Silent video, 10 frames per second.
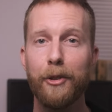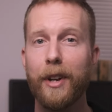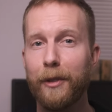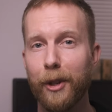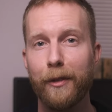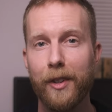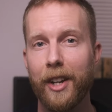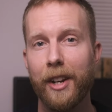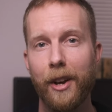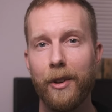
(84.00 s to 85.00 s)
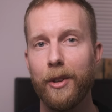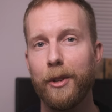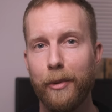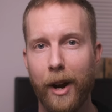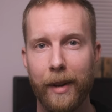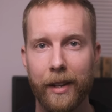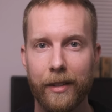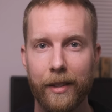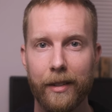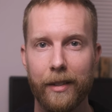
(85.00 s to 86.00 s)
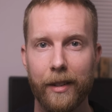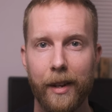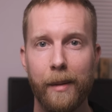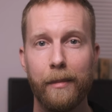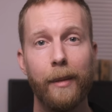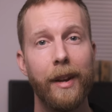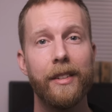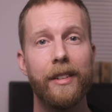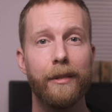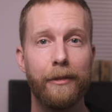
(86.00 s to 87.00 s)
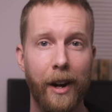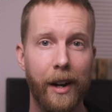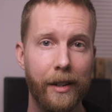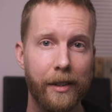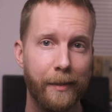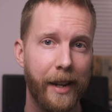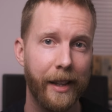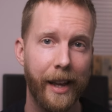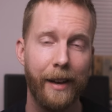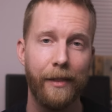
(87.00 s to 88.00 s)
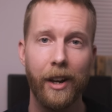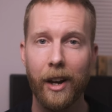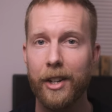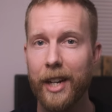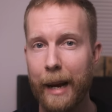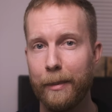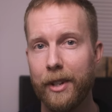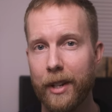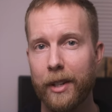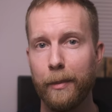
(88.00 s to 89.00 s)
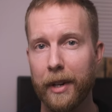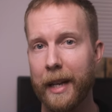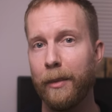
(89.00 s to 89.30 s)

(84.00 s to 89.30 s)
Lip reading: street photographers I know use prime lenses. Prime lenses are fast, meaning they have a larger aperture to bring in